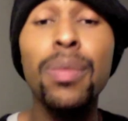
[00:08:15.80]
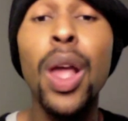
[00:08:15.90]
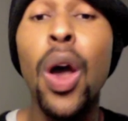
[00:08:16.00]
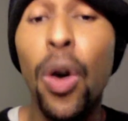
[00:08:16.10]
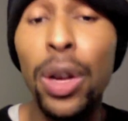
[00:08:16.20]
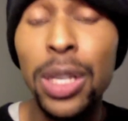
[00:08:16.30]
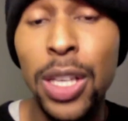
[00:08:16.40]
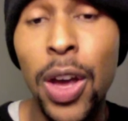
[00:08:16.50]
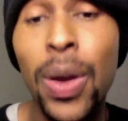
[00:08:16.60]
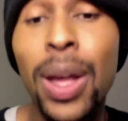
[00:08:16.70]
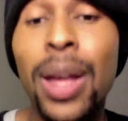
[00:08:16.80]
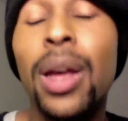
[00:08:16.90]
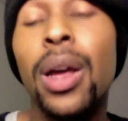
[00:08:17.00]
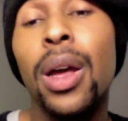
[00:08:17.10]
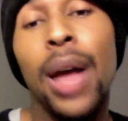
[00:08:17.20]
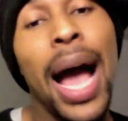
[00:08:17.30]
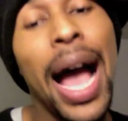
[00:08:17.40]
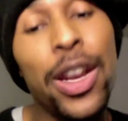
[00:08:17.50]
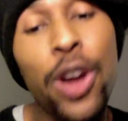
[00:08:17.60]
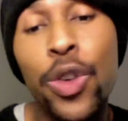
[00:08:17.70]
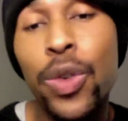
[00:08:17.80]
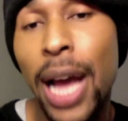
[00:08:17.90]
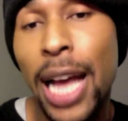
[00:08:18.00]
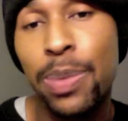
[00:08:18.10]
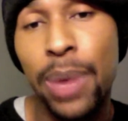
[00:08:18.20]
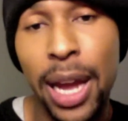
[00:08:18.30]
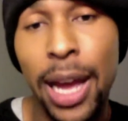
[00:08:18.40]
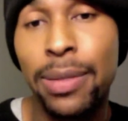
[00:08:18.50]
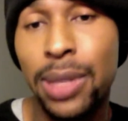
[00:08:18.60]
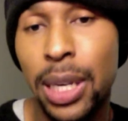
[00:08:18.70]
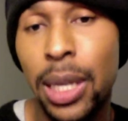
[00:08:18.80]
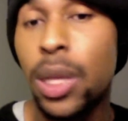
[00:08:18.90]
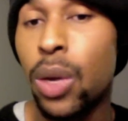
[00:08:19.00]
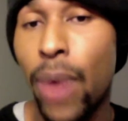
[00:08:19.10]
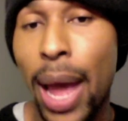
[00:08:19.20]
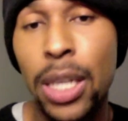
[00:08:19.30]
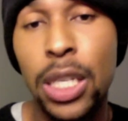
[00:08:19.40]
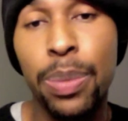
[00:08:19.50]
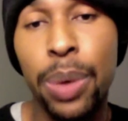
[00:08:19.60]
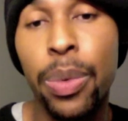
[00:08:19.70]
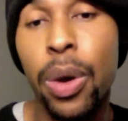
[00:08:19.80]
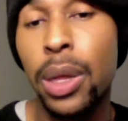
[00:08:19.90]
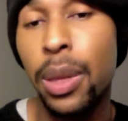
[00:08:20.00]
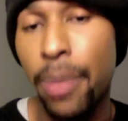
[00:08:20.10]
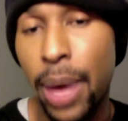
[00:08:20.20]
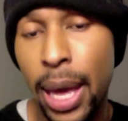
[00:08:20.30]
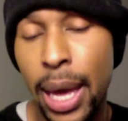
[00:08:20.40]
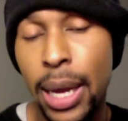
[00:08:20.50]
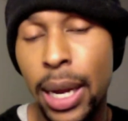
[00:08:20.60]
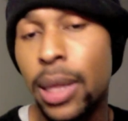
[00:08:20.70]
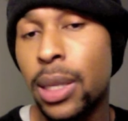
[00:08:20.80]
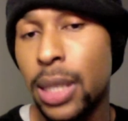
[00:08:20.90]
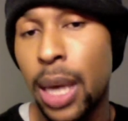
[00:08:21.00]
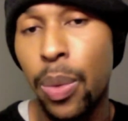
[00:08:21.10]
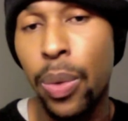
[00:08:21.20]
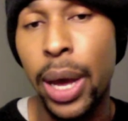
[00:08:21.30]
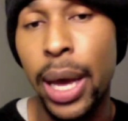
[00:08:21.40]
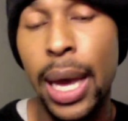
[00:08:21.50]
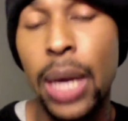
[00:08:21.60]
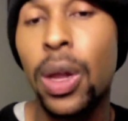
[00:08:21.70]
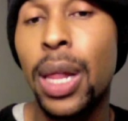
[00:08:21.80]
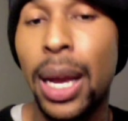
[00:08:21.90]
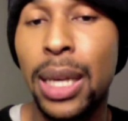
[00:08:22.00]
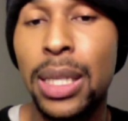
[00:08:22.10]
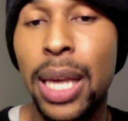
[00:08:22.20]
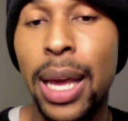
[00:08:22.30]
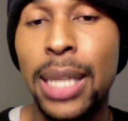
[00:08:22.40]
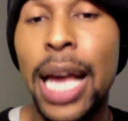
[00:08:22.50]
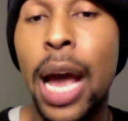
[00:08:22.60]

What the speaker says: Also, I know you guys by now have seen the rat jump up on the man in the subway, and all I can say is I